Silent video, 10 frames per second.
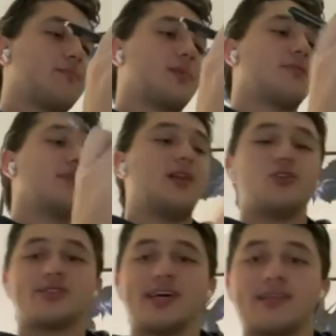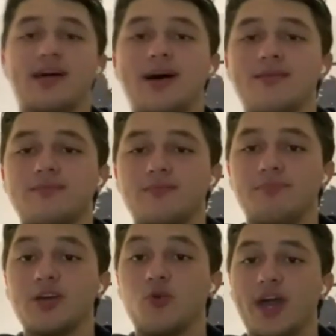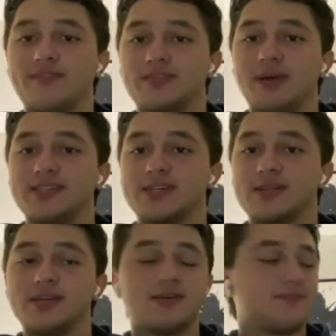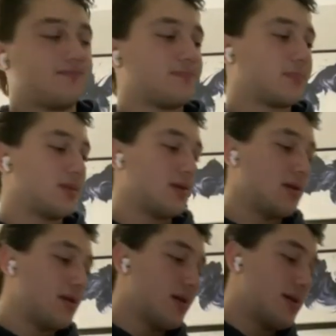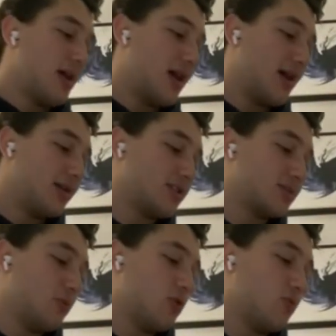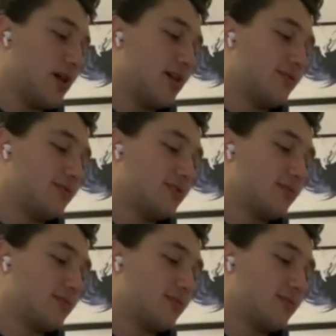that looks like that, big waves basically, and small waves